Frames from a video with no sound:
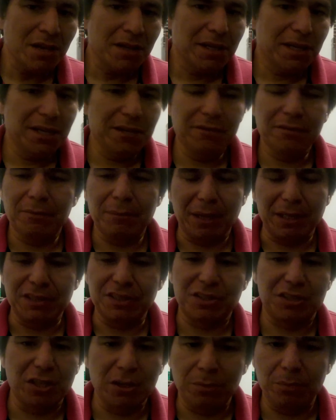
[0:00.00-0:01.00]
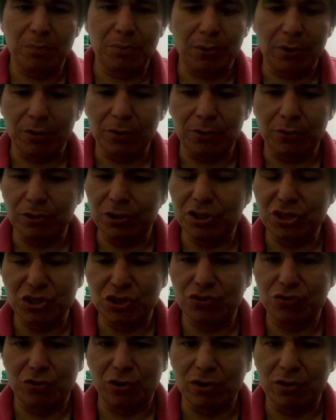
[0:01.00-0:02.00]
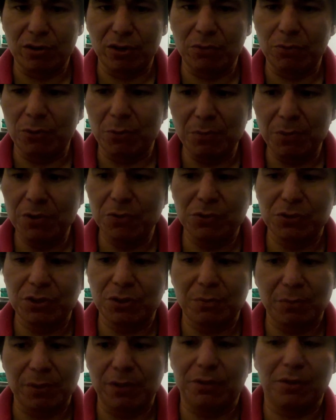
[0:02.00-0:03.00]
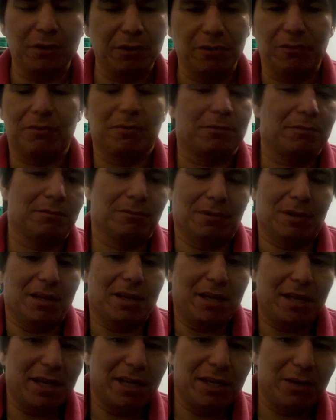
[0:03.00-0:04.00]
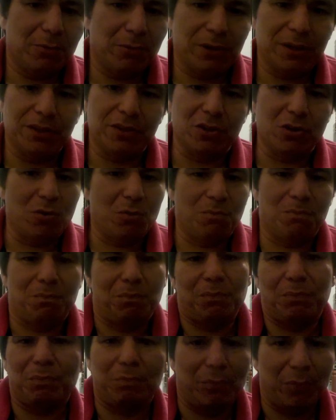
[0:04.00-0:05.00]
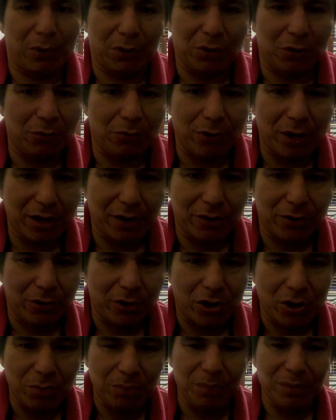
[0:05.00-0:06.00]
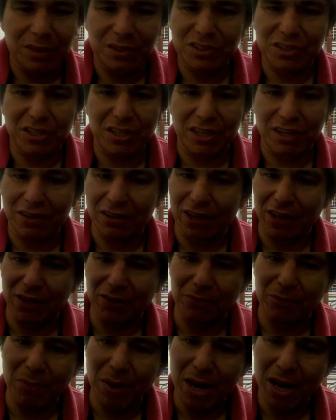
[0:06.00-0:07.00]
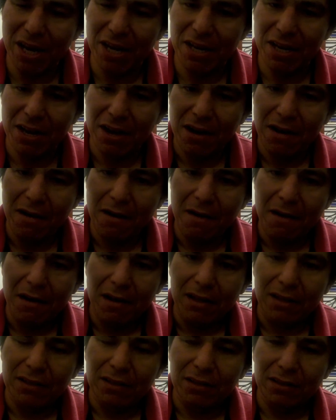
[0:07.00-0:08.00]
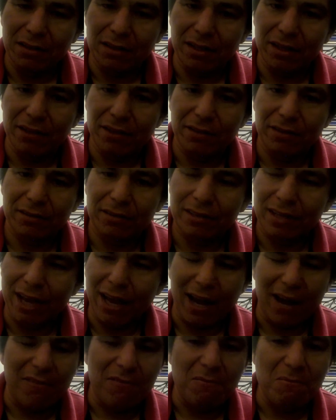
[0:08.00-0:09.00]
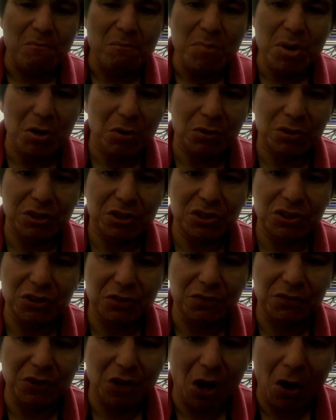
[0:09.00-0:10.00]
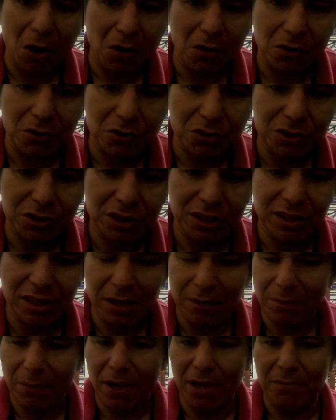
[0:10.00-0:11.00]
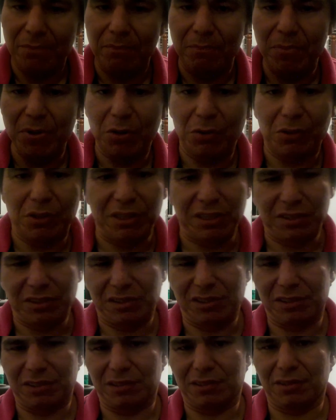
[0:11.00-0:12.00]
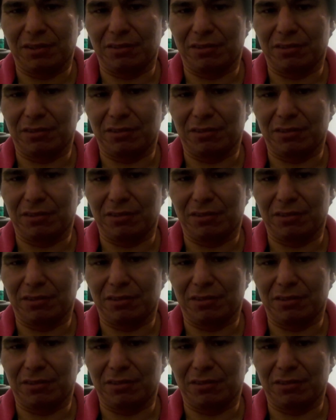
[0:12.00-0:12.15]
Even my stepbrother, he's struggling with music, but anyway though. But the record companies, they gotta like pay. They have millions of dollars and they pay billions.